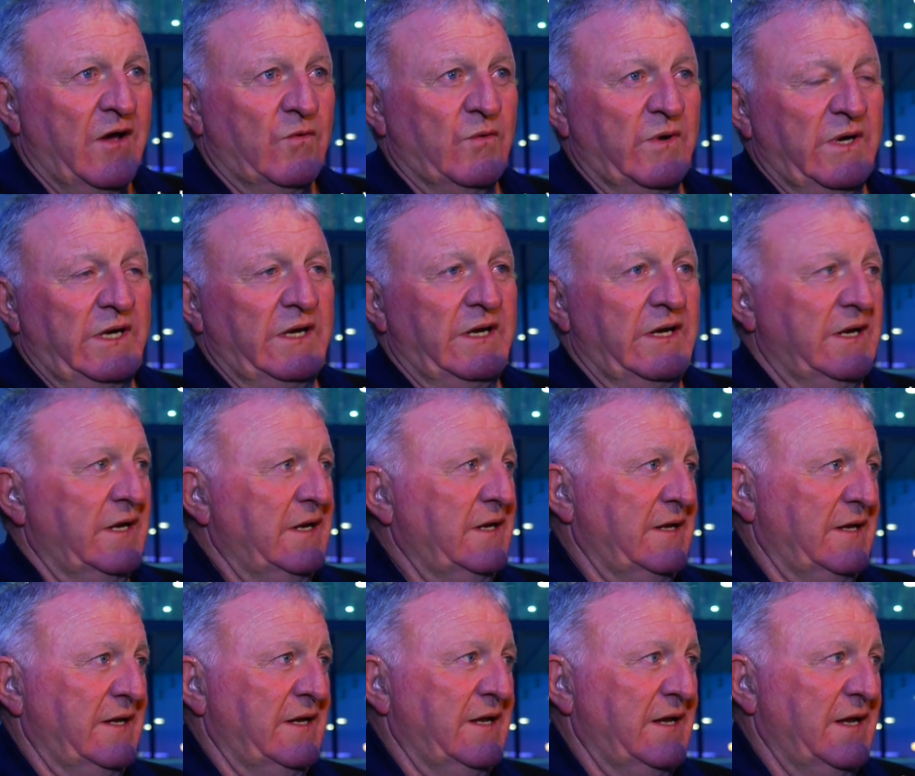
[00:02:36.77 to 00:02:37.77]
We
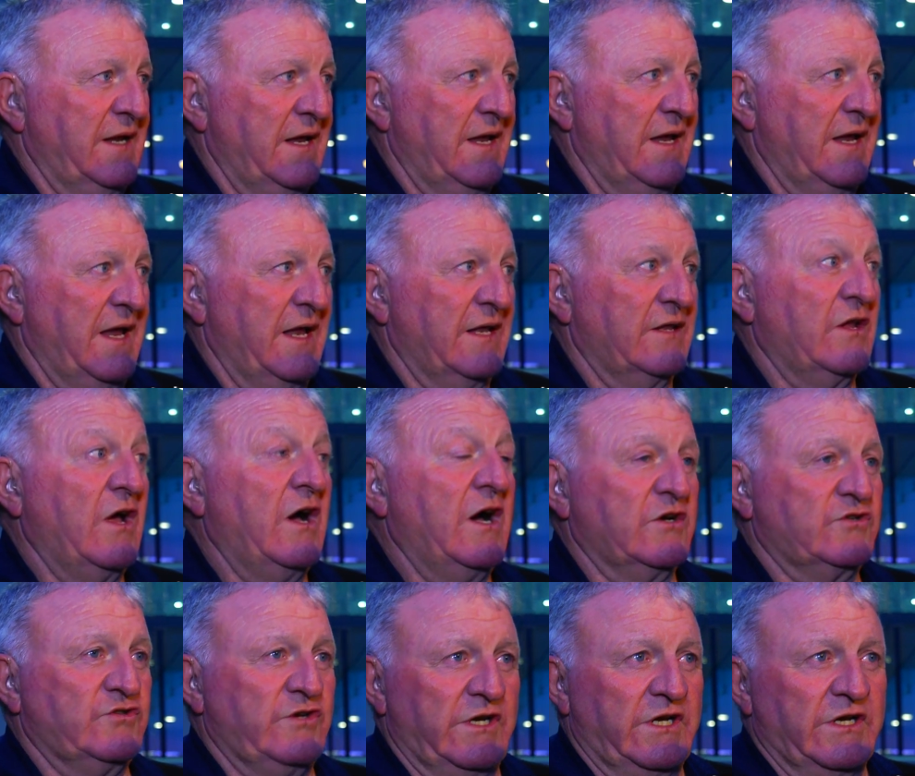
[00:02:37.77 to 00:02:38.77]

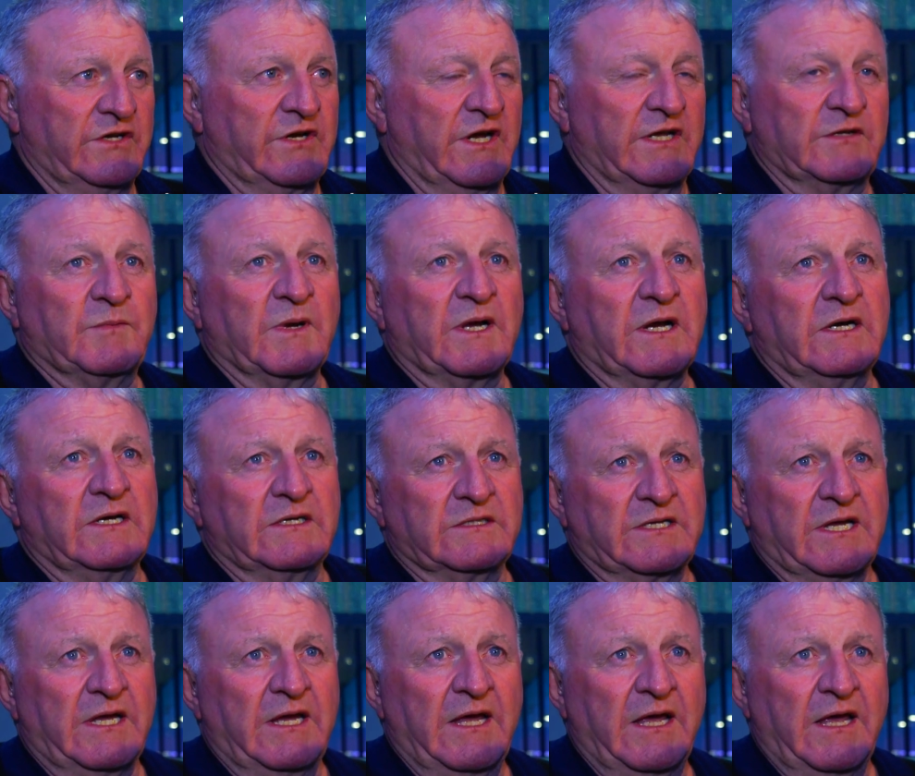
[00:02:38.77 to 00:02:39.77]
thought she would a chance
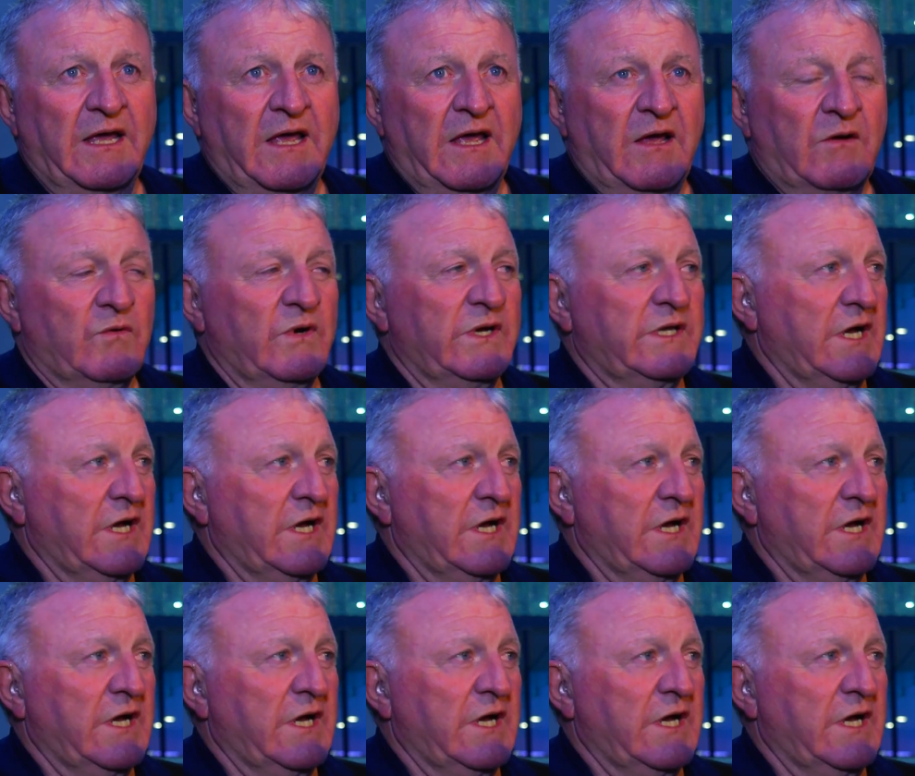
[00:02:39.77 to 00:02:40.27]
because we